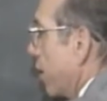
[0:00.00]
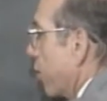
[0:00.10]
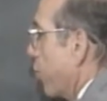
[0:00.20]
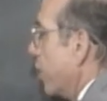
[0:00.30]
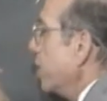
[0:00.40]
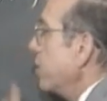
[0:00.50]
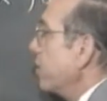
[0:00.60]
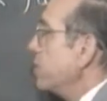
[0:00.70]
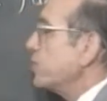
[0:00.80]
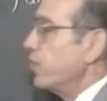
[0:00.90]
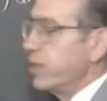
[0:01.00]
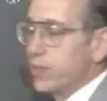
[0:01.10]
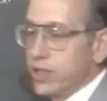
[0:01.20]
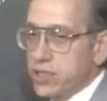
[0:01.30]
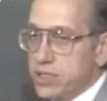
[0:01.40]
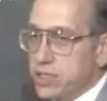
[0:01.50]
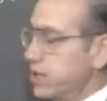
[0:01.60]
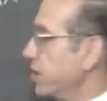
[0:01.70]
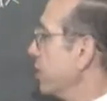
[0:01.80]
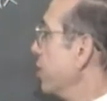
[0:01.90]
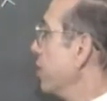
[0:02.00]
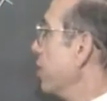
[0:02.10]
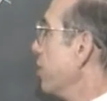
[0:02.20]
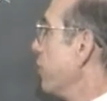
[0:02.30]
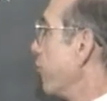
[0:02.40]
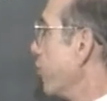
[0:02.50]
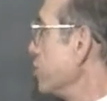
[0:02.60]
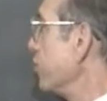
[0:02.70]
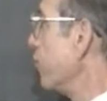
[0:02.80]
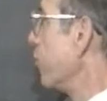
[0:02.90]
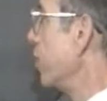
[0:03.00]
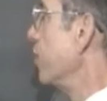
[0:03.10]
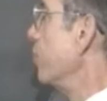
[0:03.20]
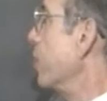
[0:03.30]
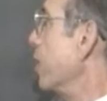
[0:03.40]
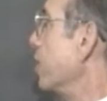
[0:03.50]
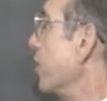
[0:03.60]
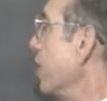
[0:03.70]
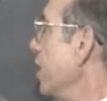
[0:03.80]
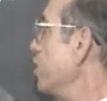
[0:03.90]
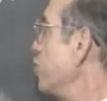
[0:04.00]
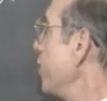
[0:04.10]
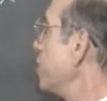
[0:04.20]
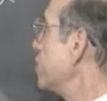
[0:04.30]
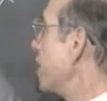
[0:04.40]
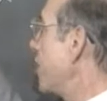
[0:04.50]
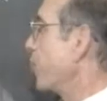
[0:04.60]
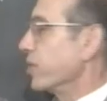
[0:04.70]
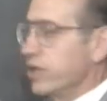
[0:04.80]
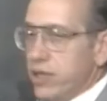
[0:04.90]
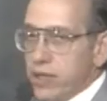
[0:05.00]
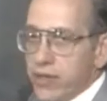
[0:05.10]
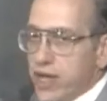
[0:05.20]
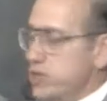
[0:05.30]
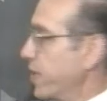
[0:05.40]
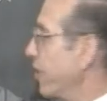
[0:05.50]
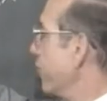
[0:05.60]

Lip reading: According to these formulas, first of all, we can look at each piece separately. That is, we have